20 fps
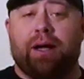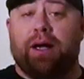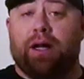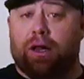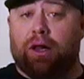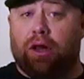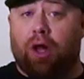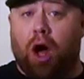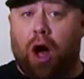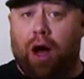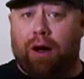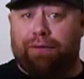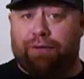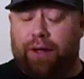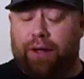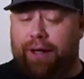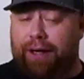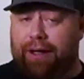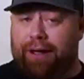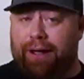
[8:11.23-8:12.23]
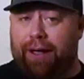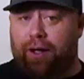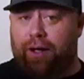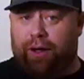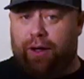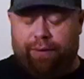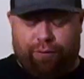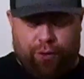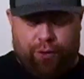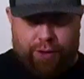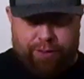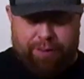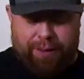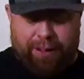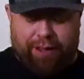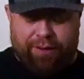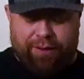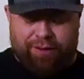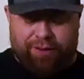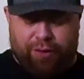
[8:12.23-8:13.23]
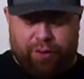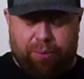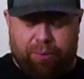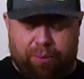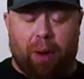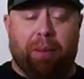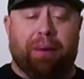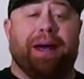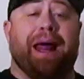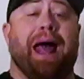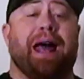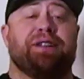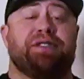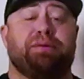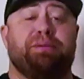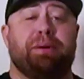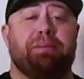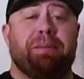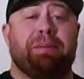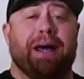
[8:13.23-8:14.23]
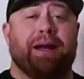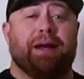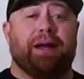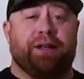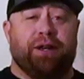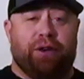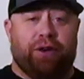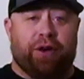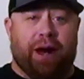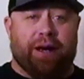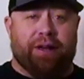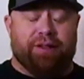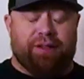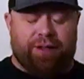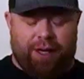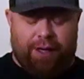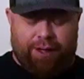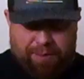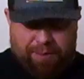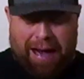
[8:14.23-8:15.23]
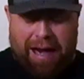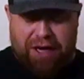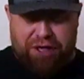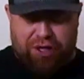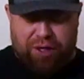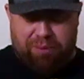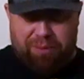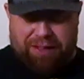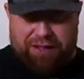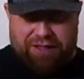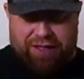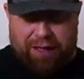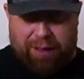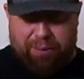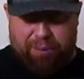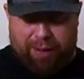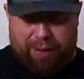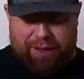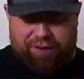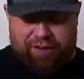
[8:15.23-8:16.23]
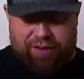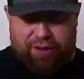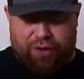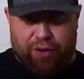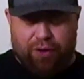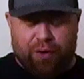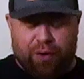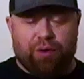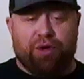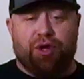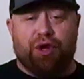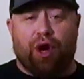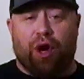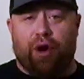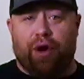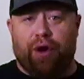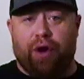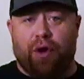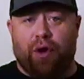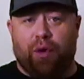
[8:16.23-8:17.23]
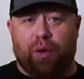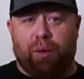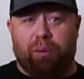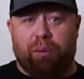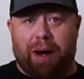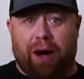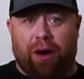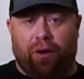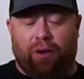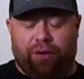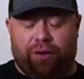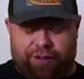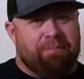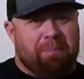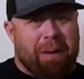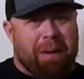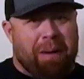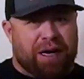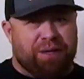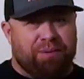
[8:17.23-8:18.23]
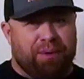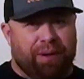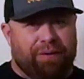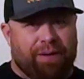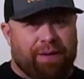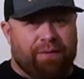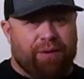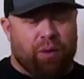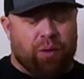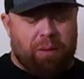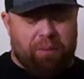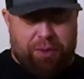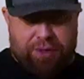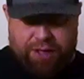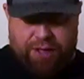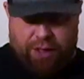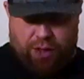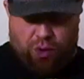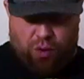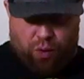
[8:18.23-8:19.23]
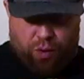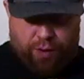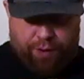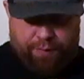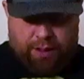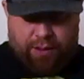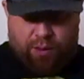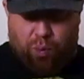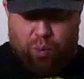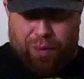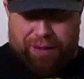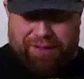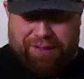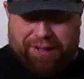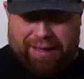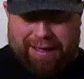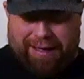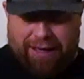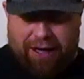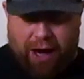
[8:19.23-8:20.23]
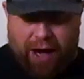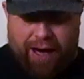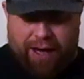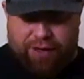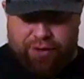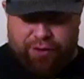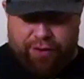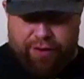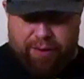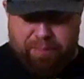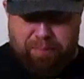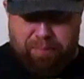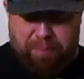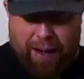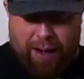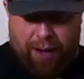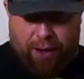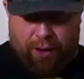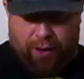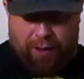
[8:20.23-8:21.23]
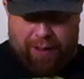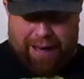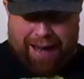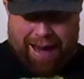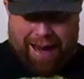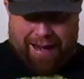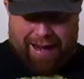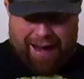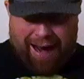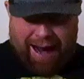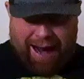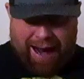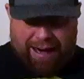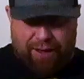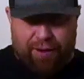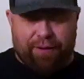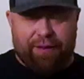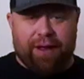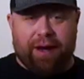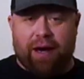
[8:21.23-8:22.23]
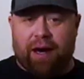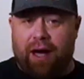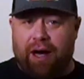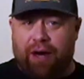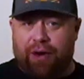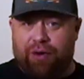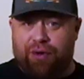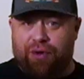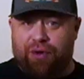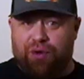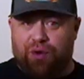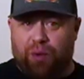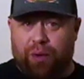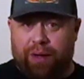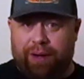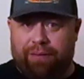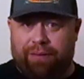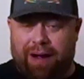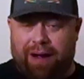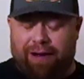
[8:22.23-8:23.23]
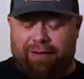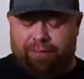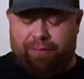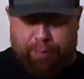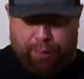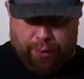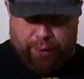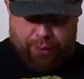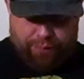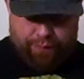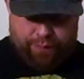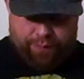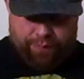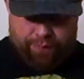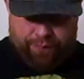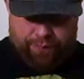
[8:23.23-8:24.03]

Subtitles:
lawfully, legally, for it to be considered bourbon. It has to be made in the United States. Aging must take place in new charred oak barrels. Mash bill, 51% corn. The whiskey cannot enter the barrel at higher than 125 proof.